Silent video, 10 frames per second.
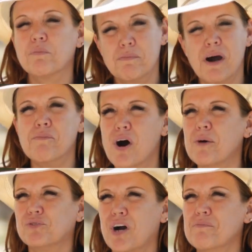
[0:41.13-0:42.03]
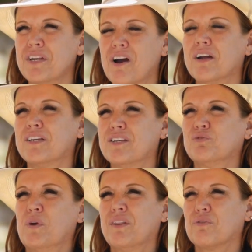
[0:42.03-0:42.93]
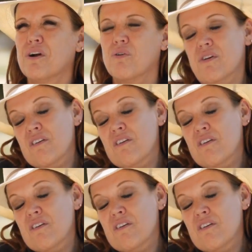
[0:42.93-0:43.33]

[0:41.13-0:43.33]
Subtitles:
But my mom taught me nod, kick, swing, and throw,